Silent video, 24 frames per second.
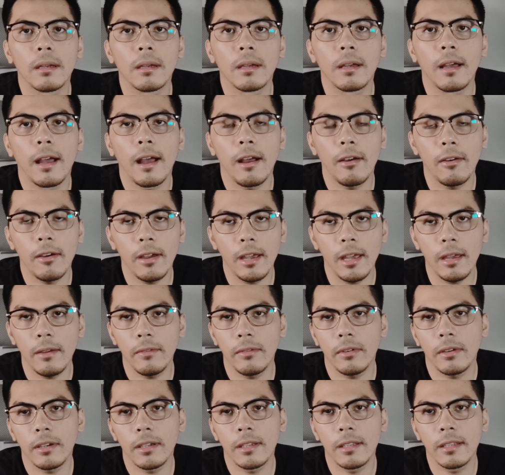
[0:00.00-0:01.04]
However,
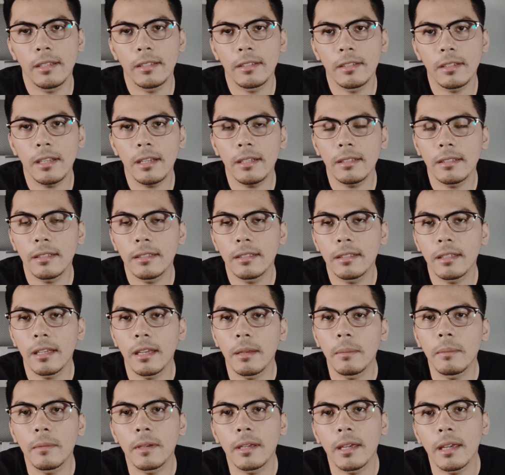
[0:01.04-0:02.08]
it is not the
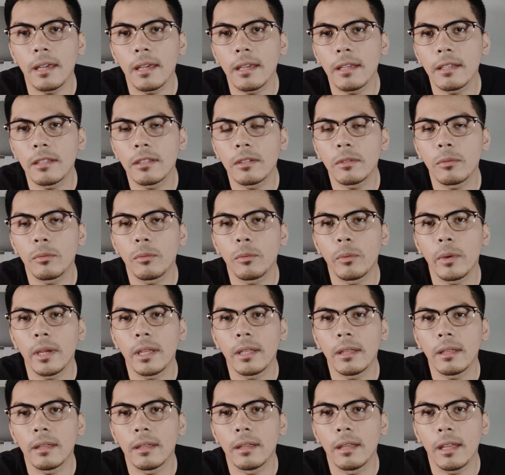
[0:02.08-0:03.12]
same case
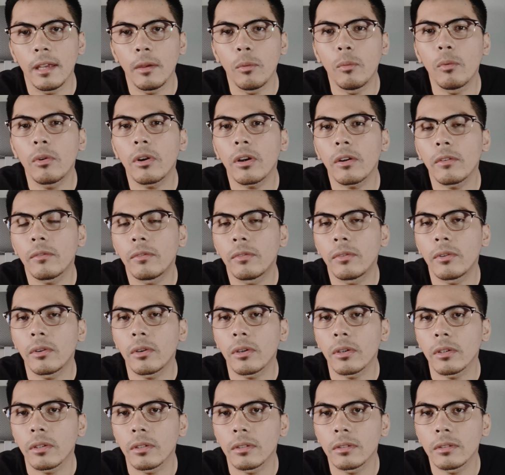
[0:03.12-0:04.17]
when they work
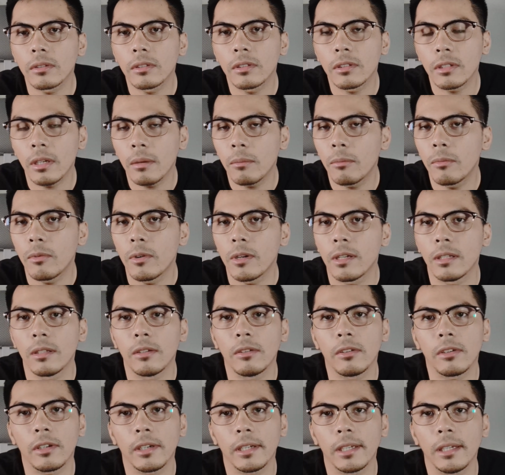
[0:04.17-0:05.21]
for someone
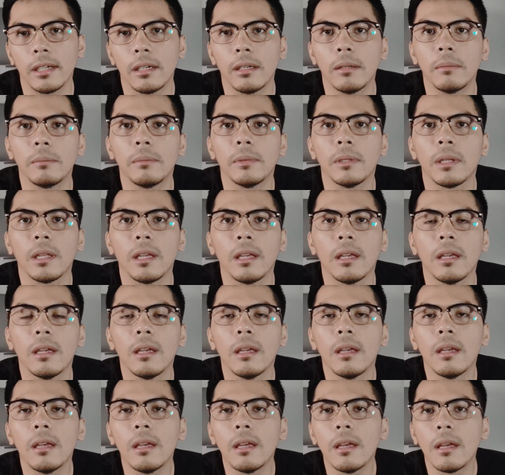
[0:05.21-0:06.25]
or a company
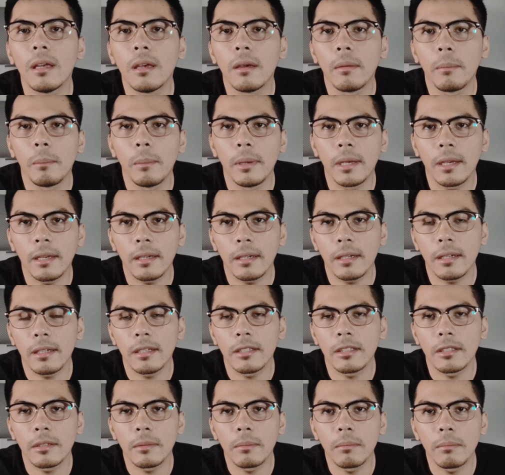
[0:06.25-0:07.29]

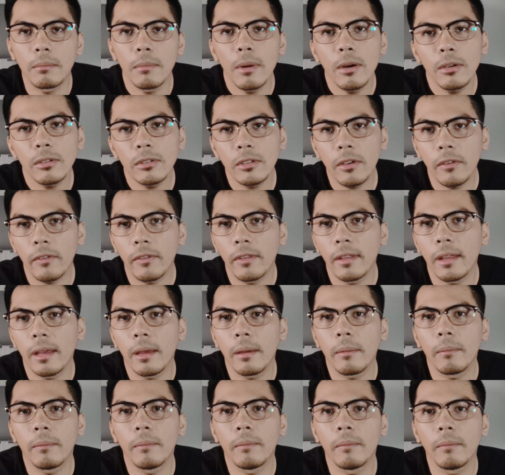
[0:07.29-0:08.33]
because most of
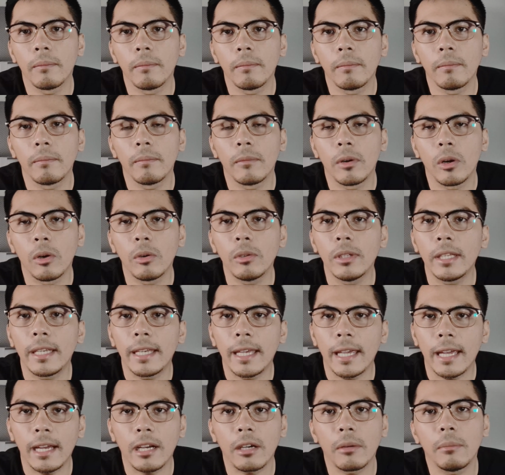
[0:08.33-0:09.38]
them only
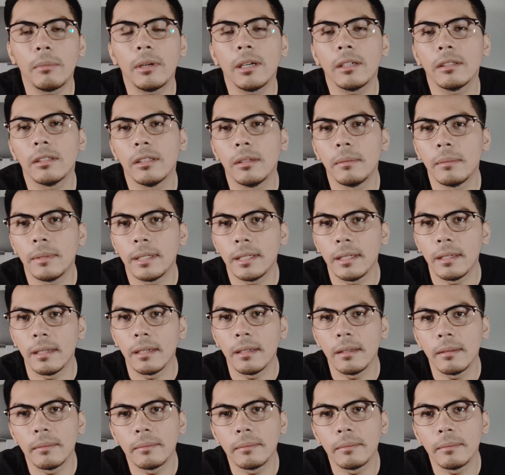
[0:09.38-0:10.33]
care about the money.